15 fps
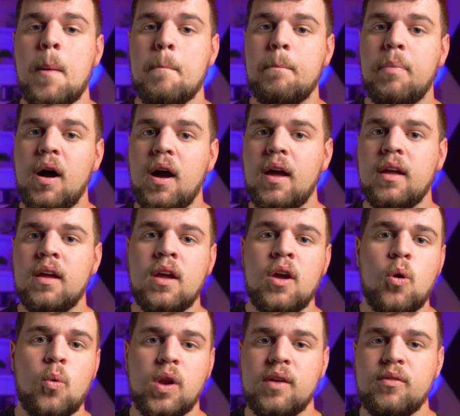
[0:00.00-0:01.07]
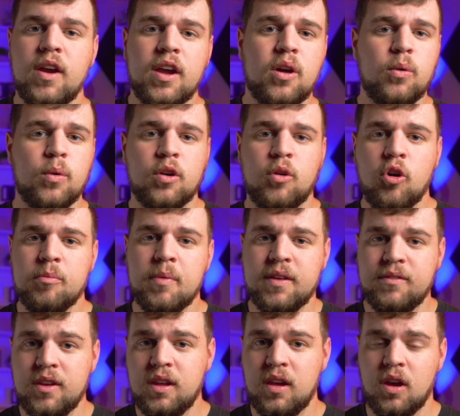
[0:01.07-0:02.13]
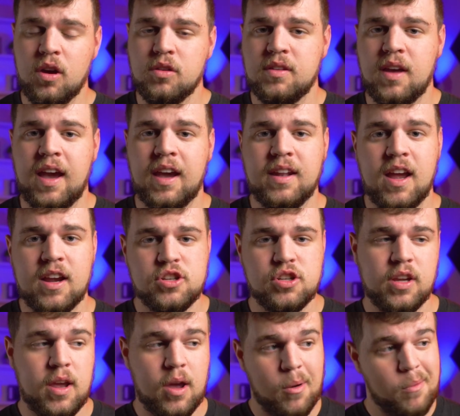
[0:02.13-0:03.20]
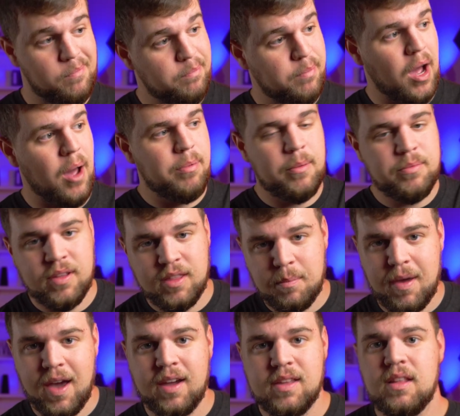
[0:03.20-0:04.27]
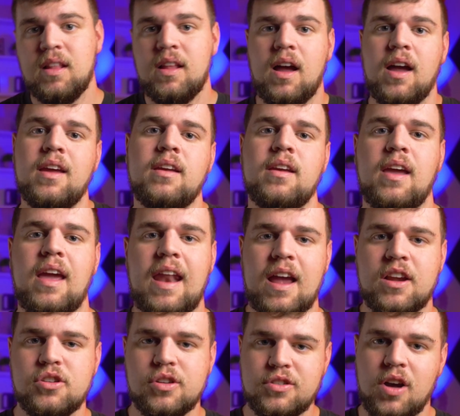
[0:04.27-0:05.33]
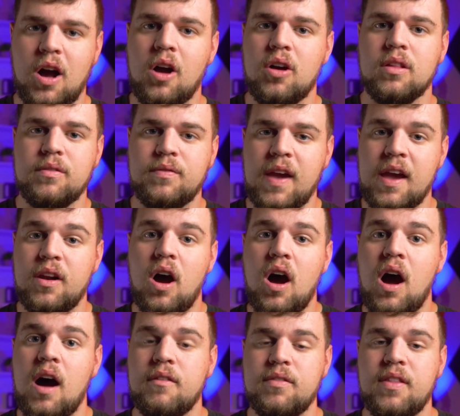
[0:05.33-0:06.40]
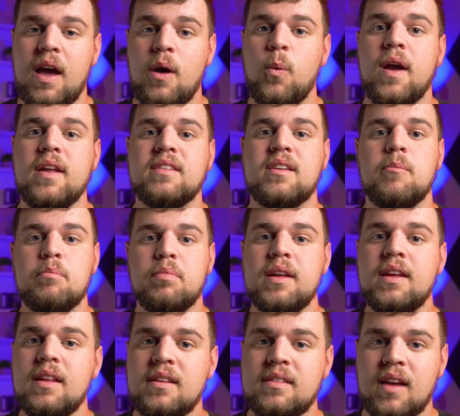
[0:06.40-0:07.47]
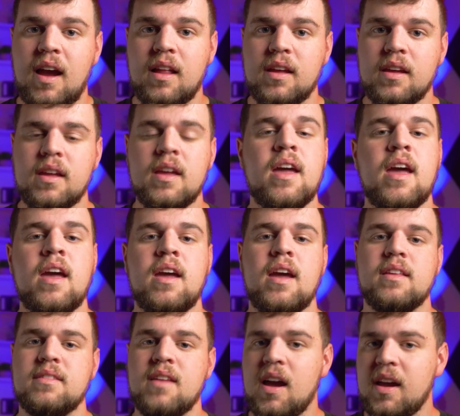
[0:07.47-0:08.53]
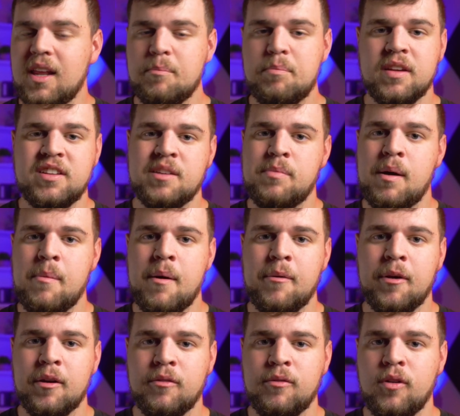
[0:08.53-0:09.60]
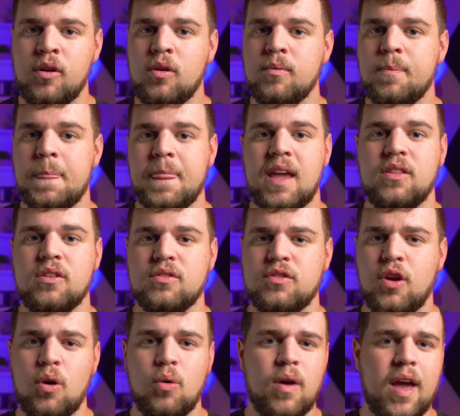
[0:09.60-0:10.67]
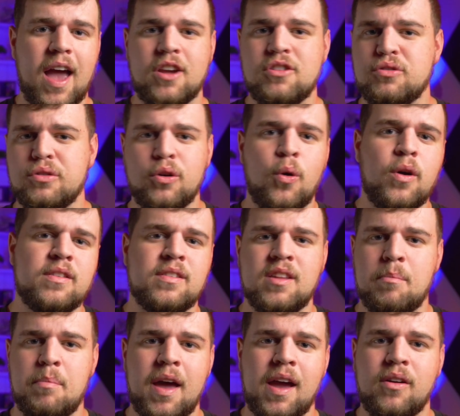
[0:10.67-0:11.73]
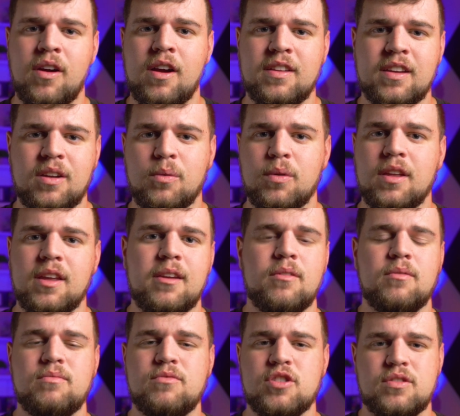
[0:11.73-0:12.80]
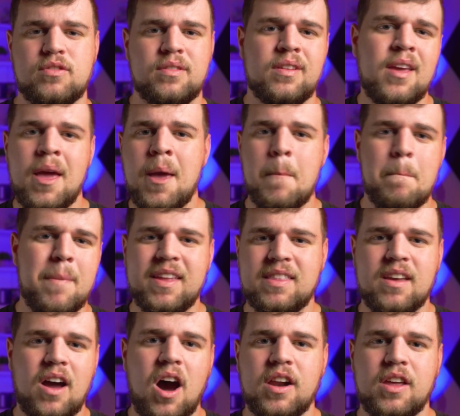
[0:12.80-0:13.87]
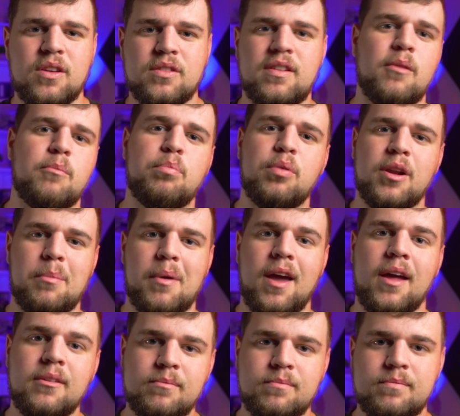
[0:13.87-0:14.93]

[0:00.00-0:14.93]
but whenever I go to record my videos, I can actually pop up to the back of the light and actually toggle the fan off. That way it's completely silent. It's not getting picked up by my microphone, and there's no extra noise in the background that can really just make the audio sound pretty bad.